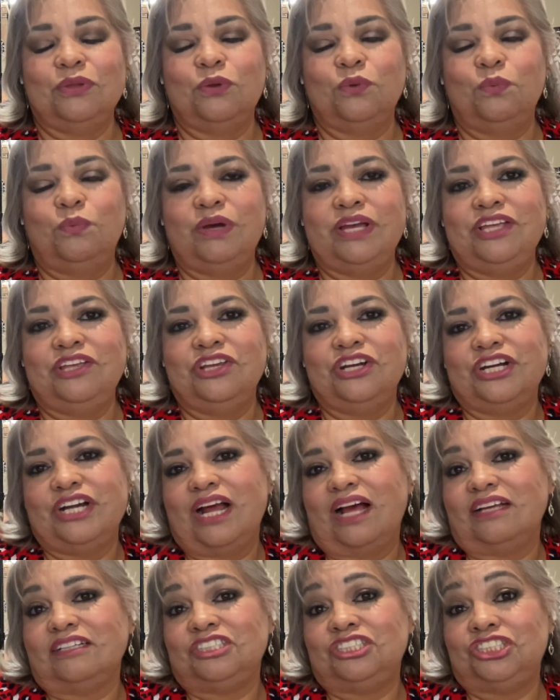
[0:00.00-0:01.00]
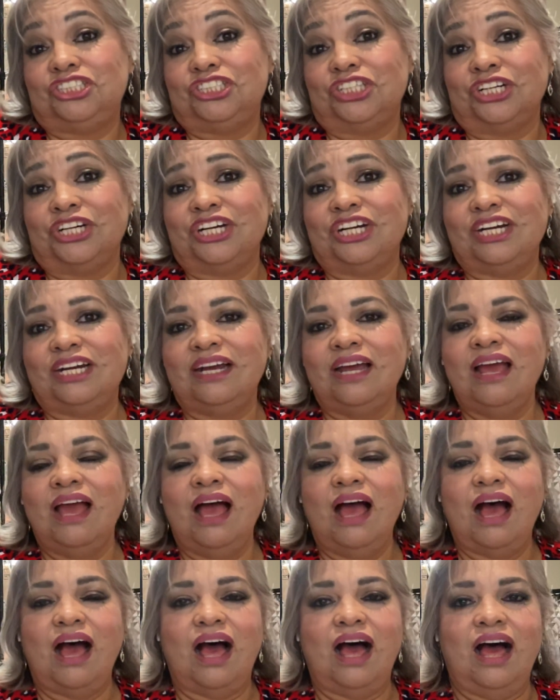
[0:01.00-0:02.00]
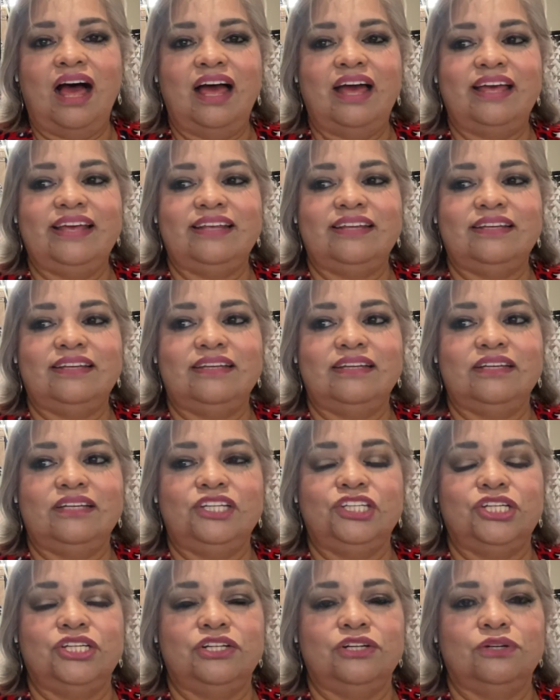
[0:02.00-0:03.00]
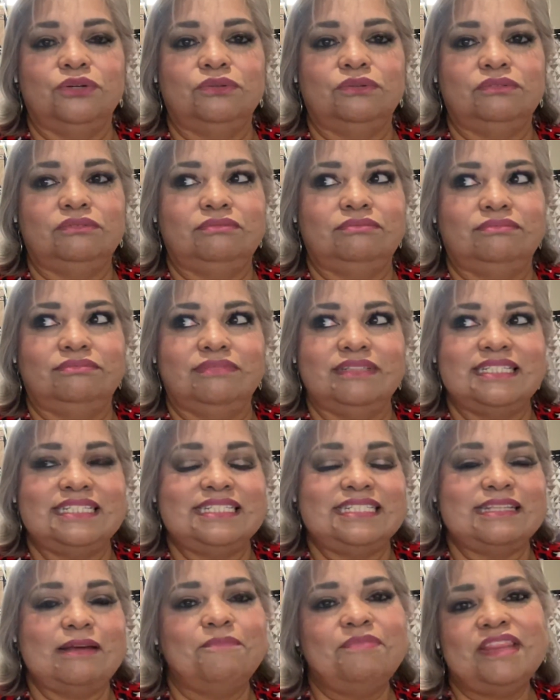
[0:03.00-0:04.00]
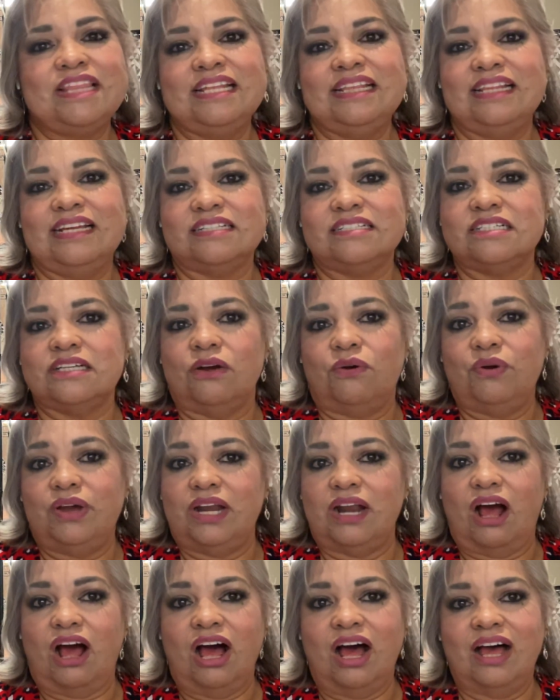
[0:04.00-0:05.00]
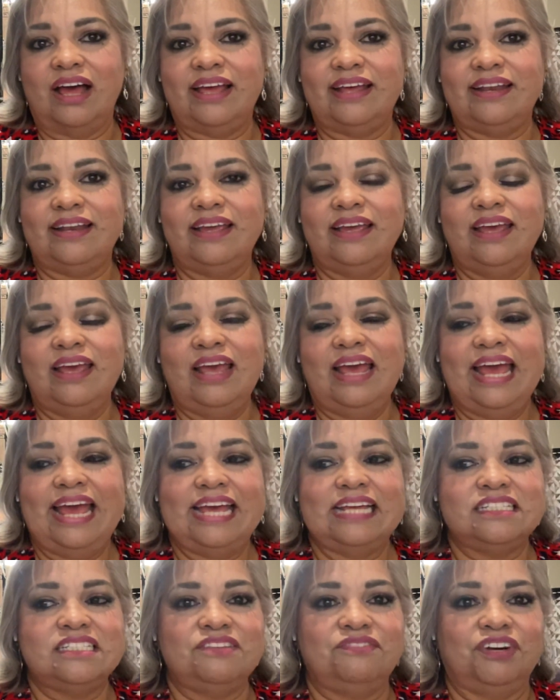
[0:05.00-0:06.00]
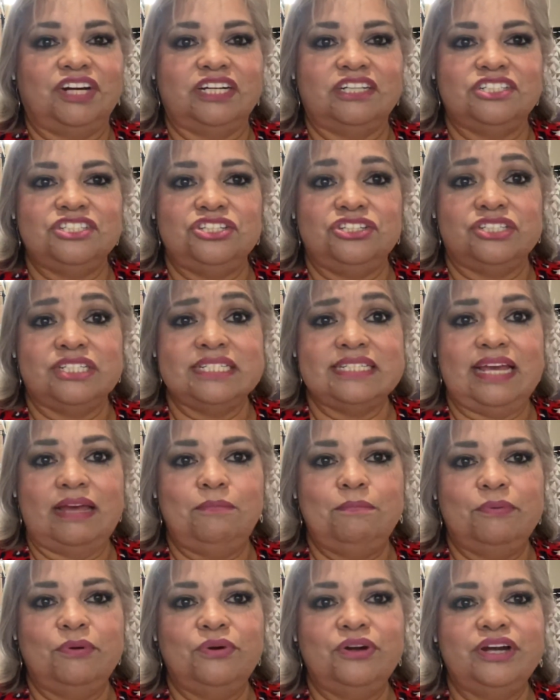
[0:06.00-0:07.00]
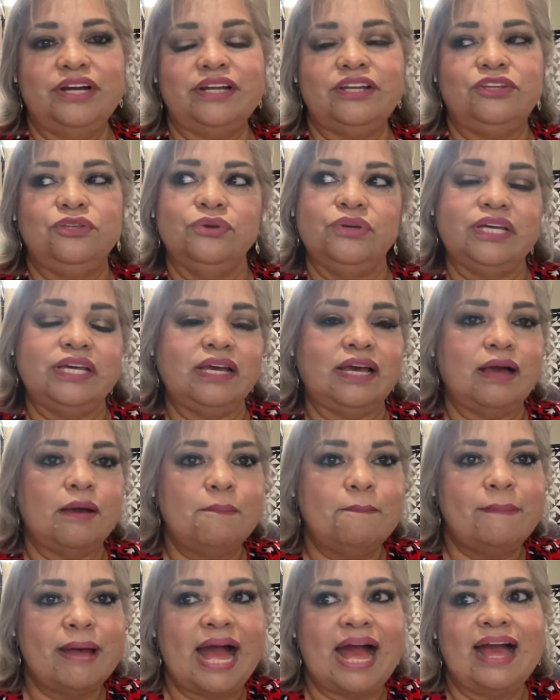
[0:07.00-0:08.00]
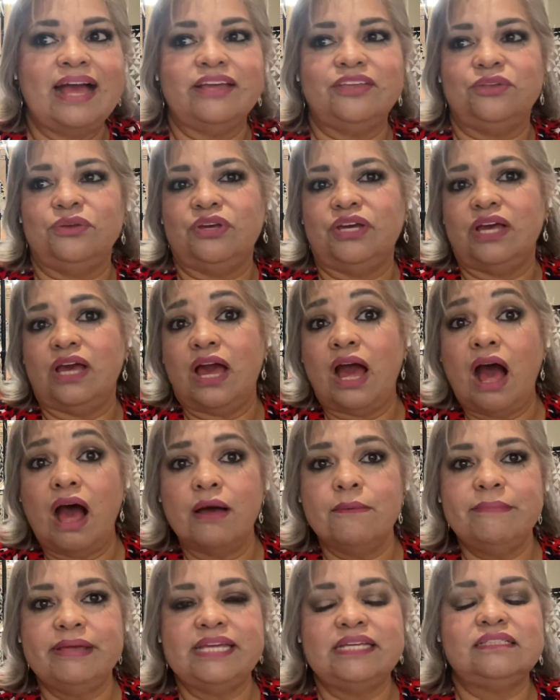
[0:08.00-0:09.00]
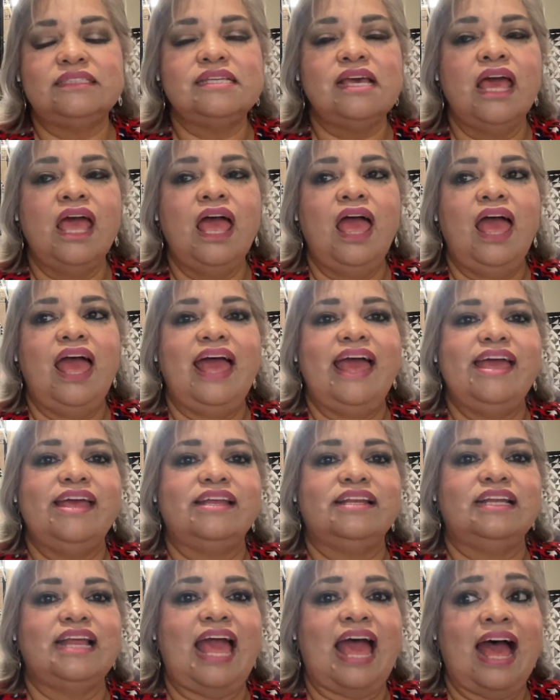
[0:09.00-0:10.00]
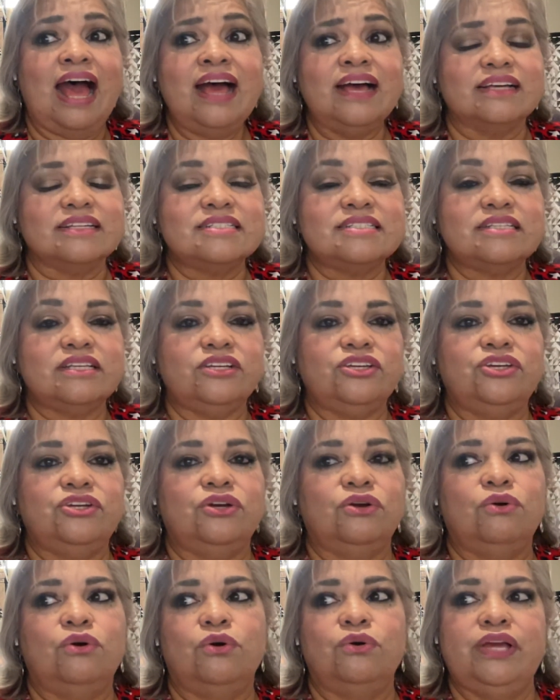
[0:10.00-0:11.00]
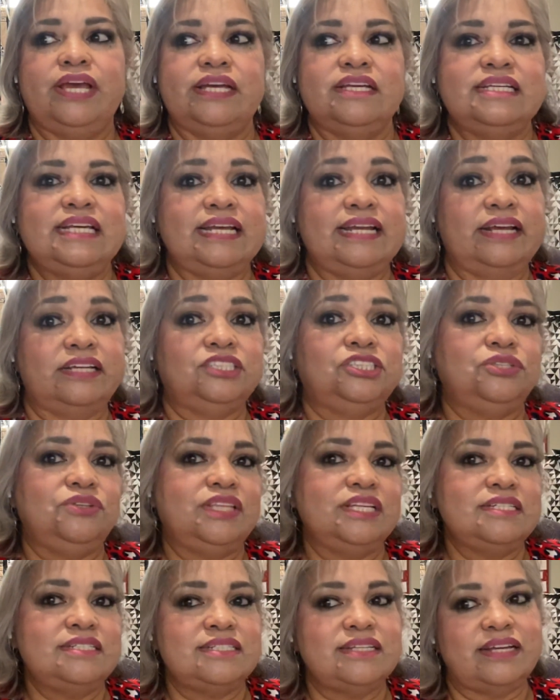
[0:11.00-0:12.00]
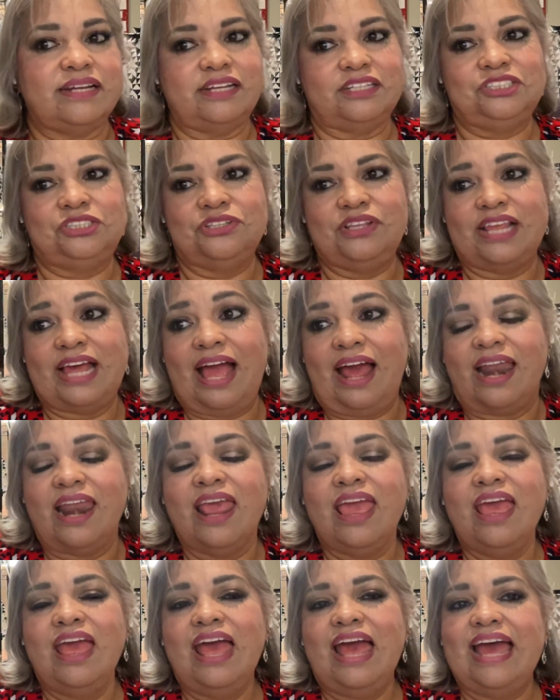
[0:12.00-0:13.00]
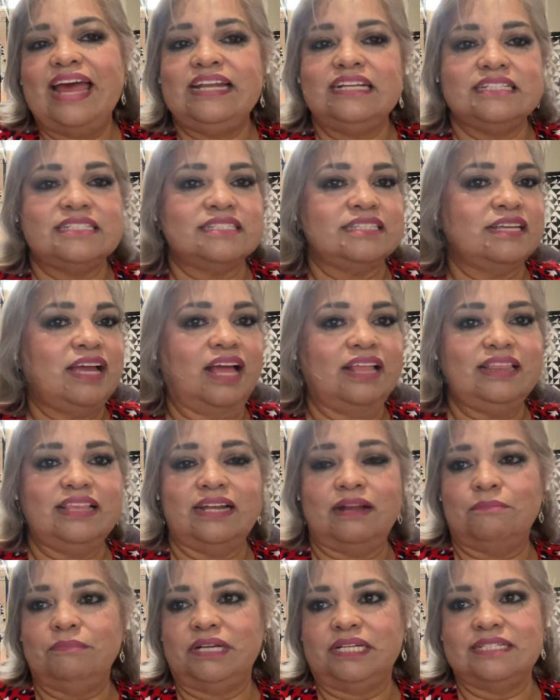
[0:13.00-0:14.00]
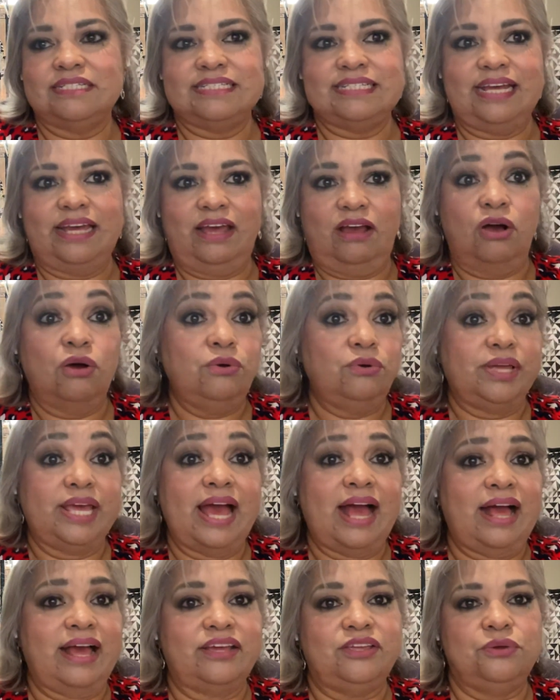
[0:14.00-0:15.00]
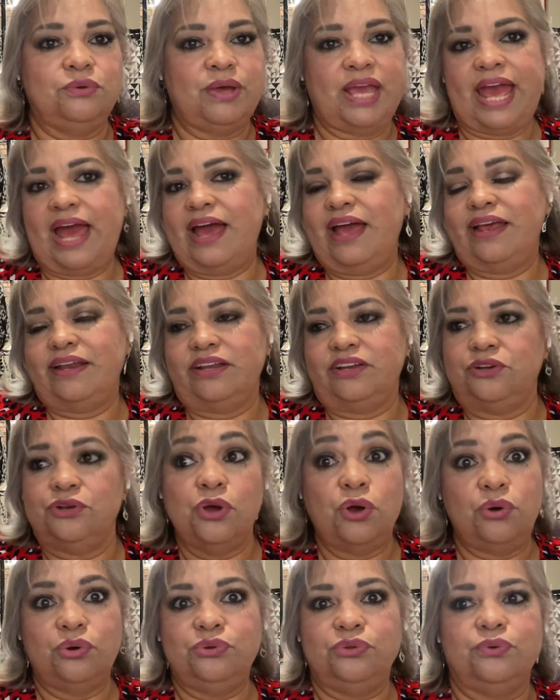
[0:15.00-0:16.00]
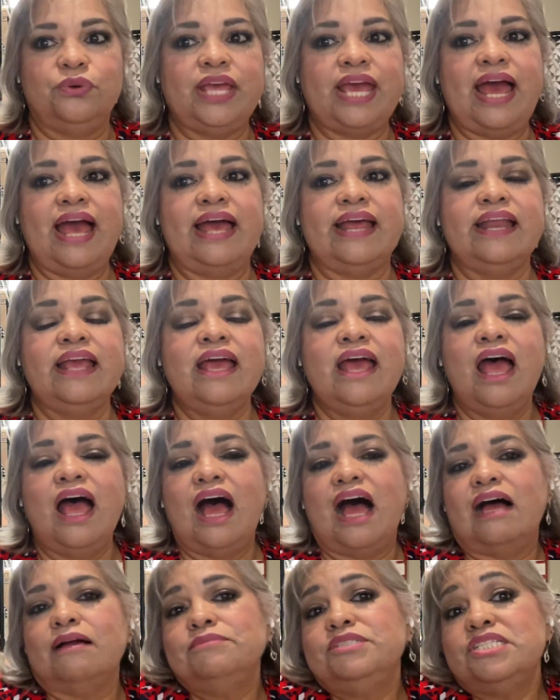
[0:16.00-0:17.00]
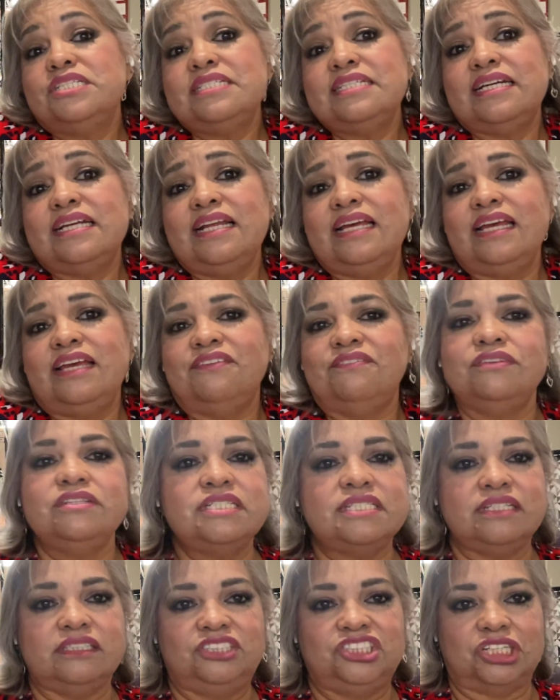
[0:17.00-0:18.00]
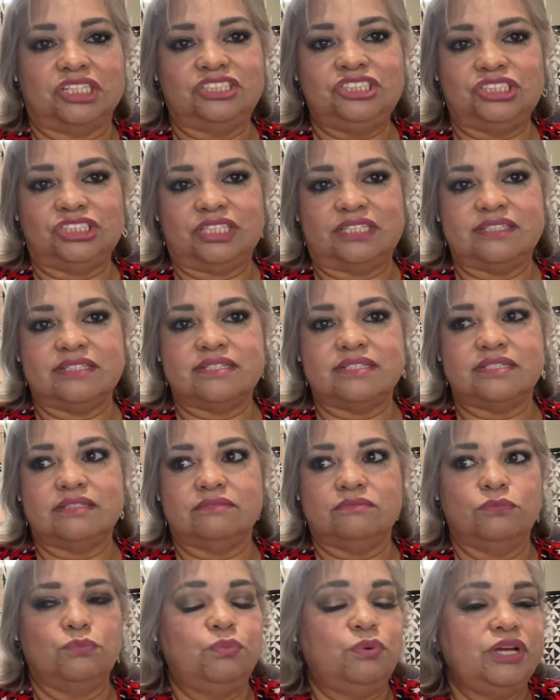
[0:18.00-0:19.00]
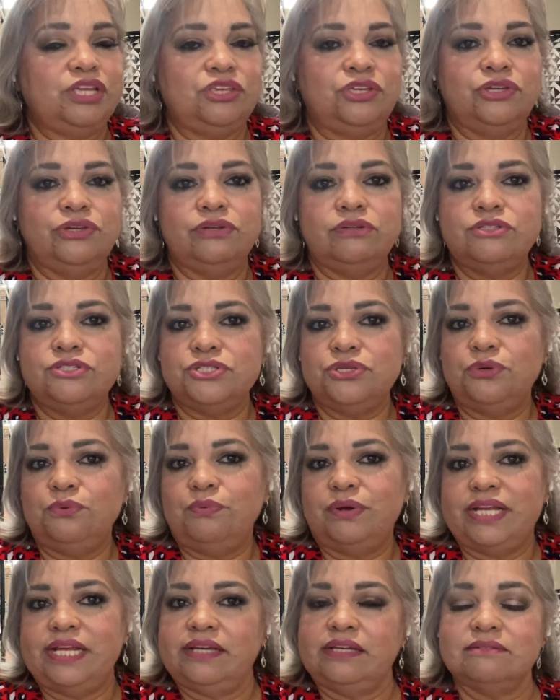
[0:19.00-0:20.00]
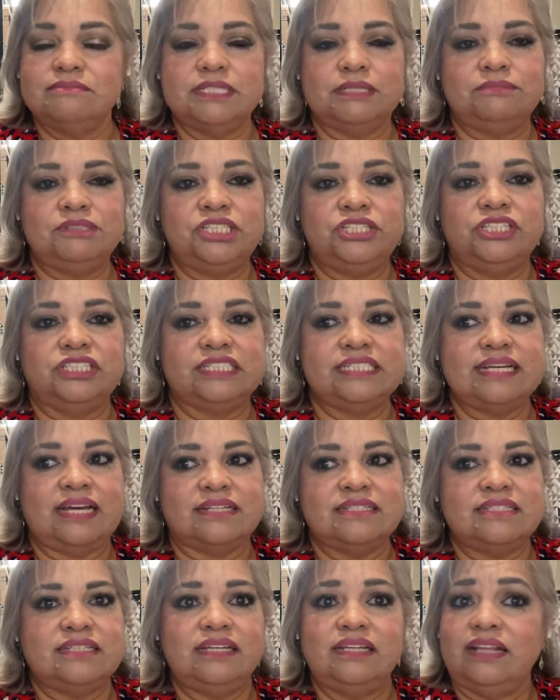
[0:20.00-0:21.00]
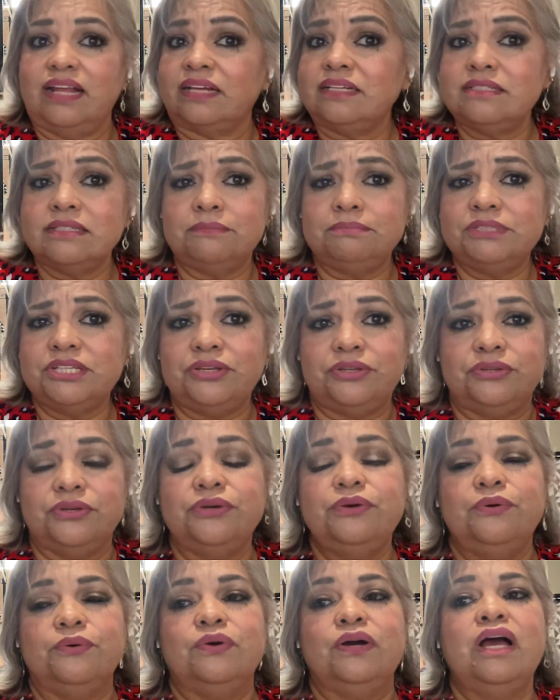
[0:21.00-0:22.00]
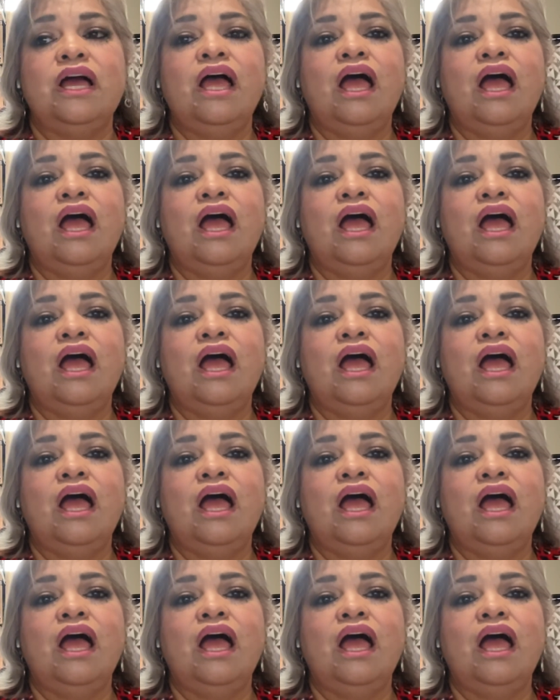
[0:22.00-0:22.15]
when you're not sure on, you know, something that's going on as far as your state board, you can come back, you can comment and ask, you know, okay, can I do this? Can I do that? And it's not that I'm going to say, oh yeah, you can, and no, you can't. I'm just going to give you suggestions. What you do when it comes up to your testing, that's up to you.